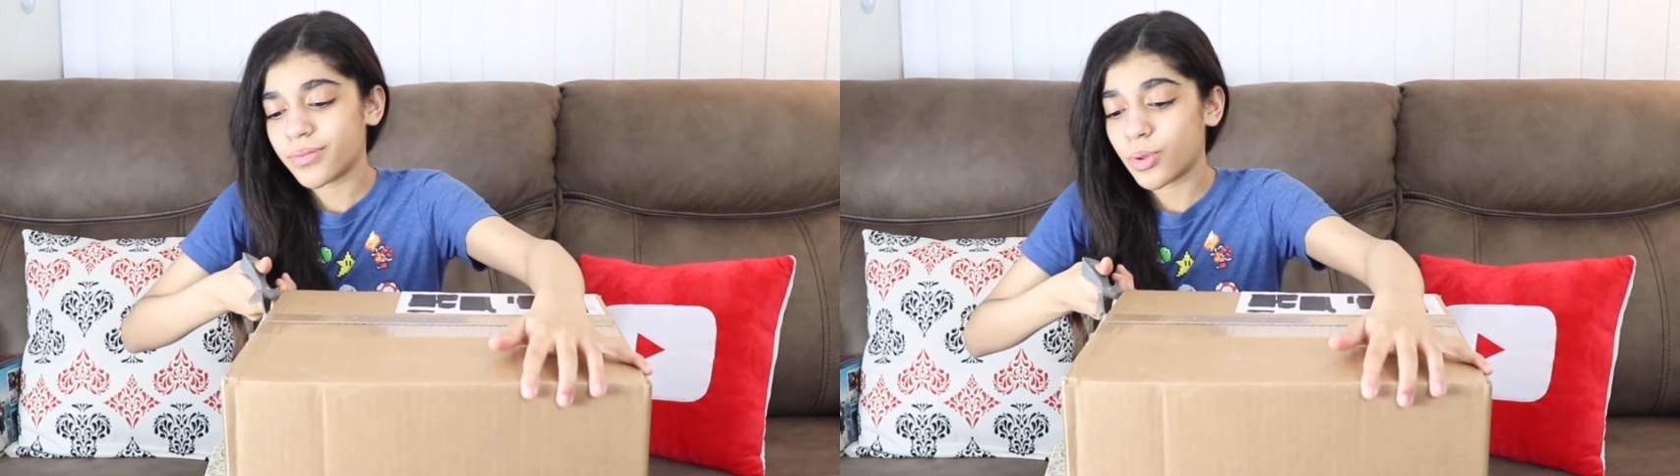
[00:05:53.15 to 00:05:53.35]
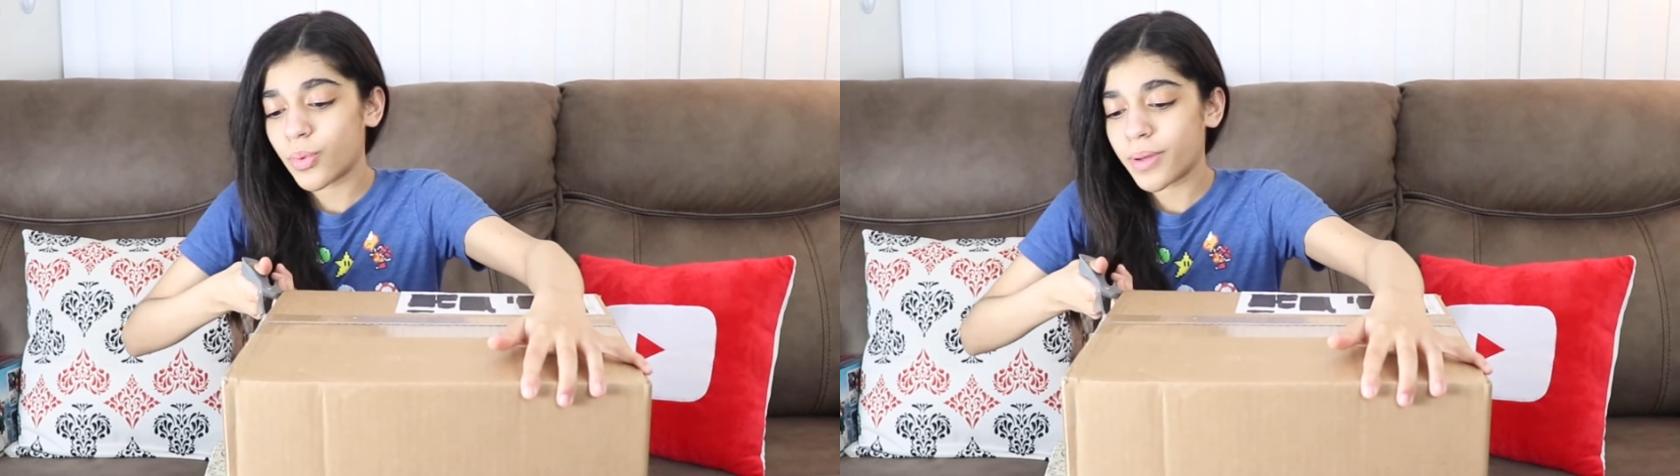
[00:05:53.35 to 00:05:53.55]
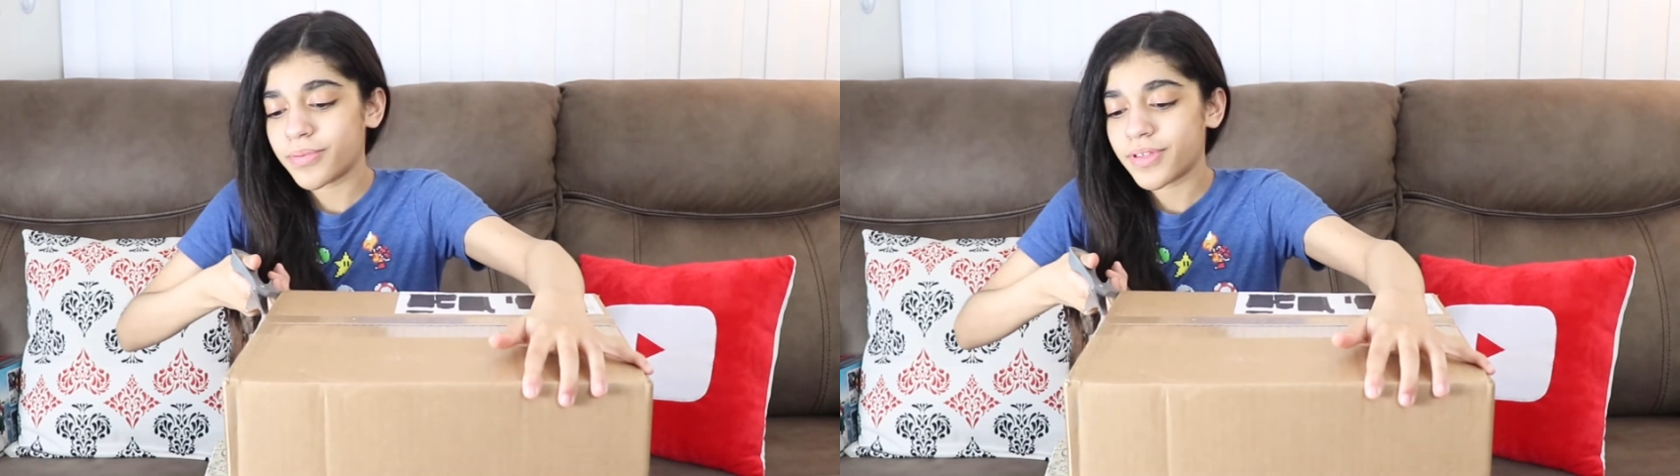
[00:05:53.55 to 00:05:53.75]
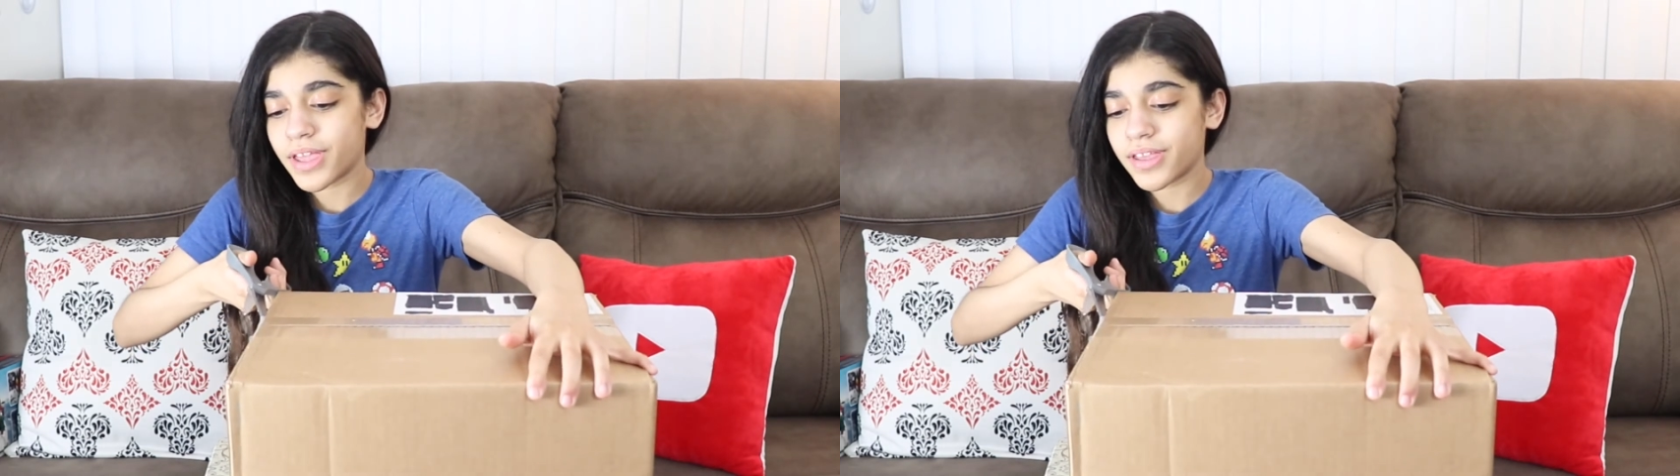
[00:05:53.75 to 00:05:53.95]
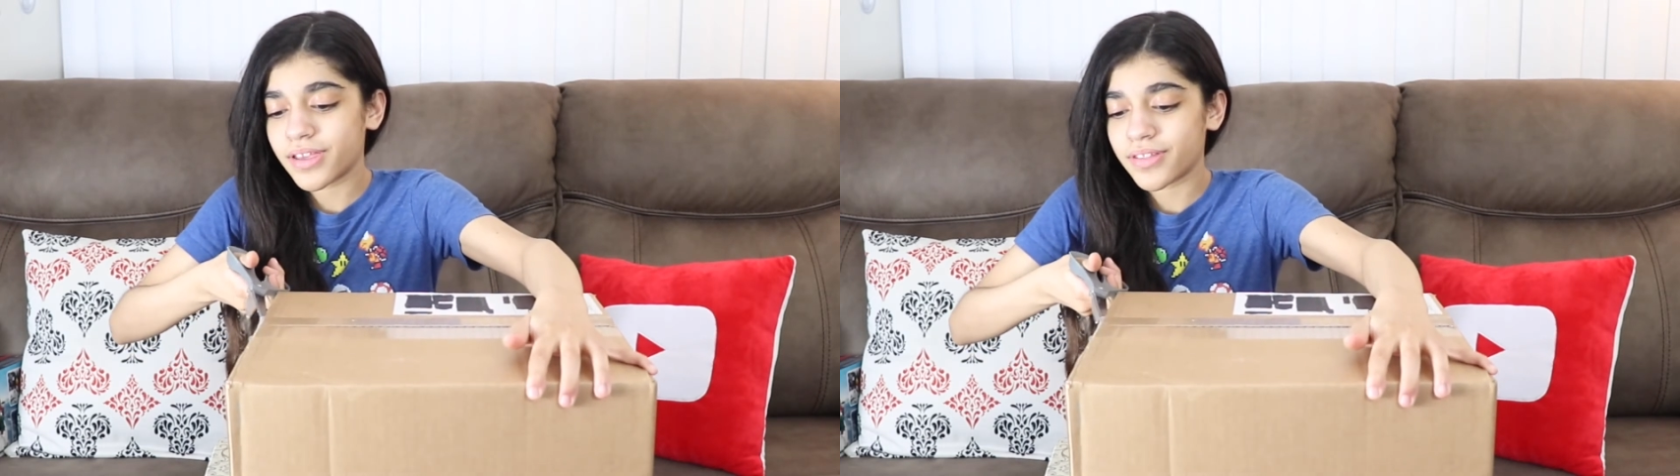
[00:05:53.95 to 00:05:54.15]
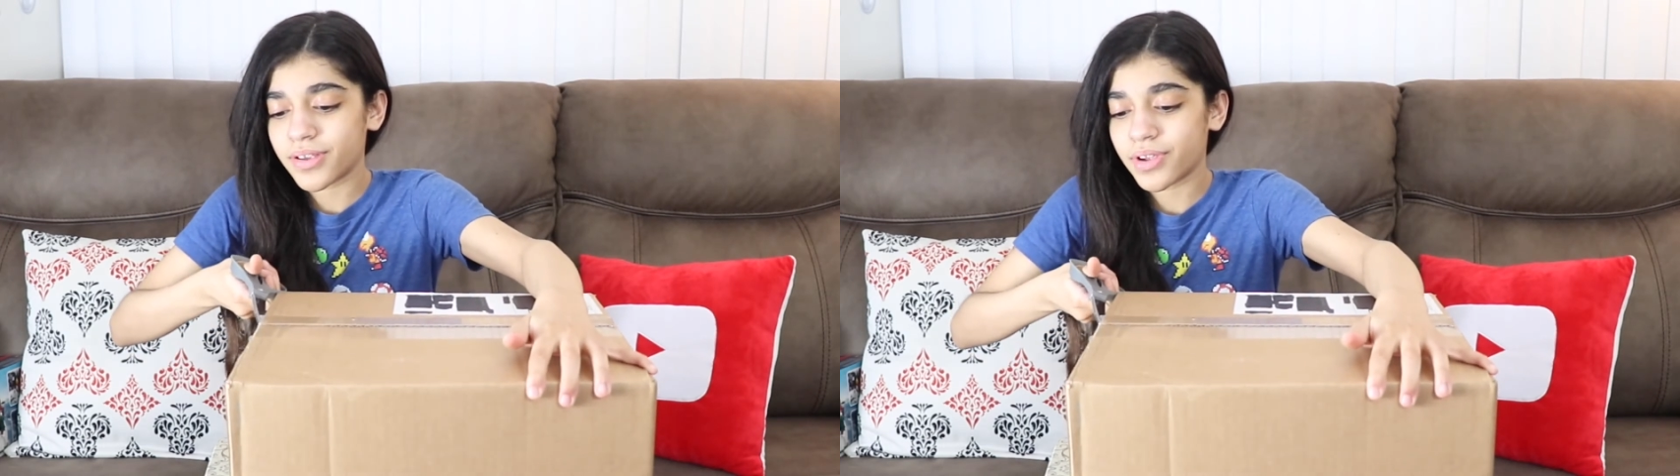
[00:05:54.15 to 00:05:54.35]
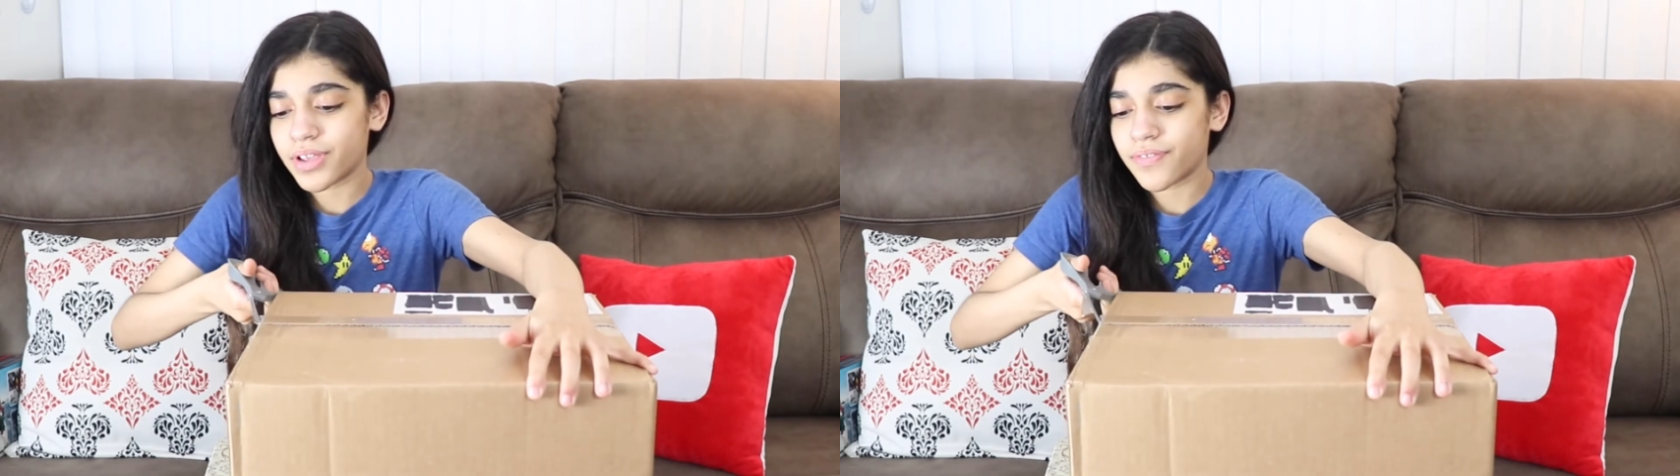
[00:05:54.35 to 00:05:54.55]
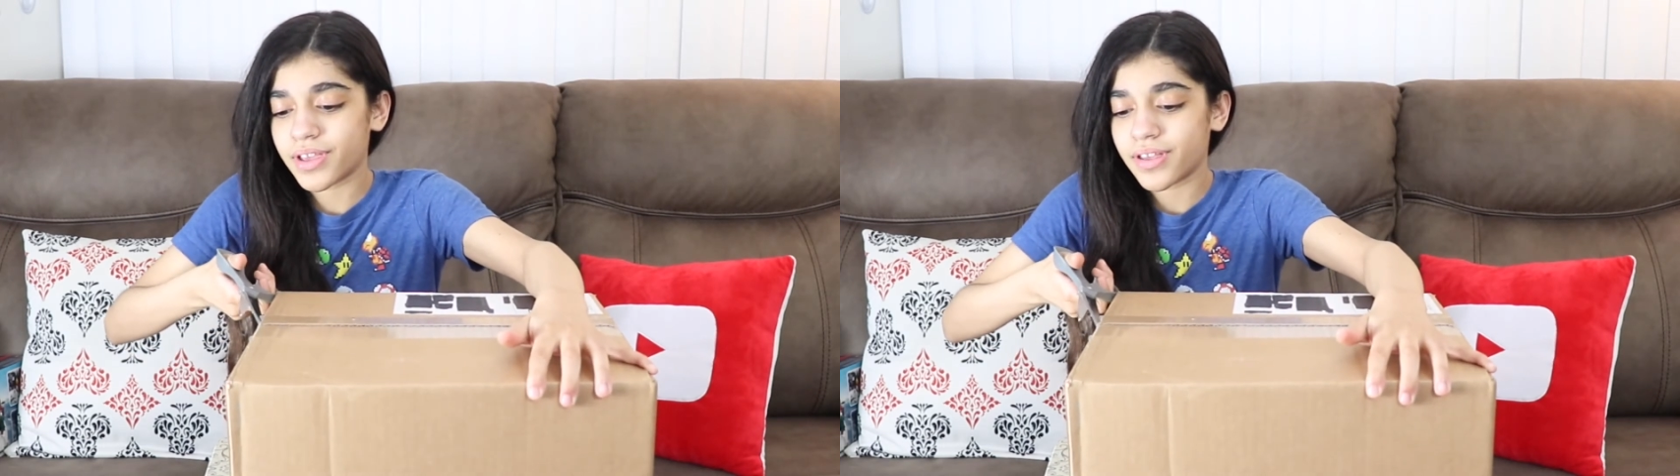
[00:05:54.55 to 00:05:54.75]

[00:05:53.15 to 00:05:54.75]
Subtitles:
website because they were giving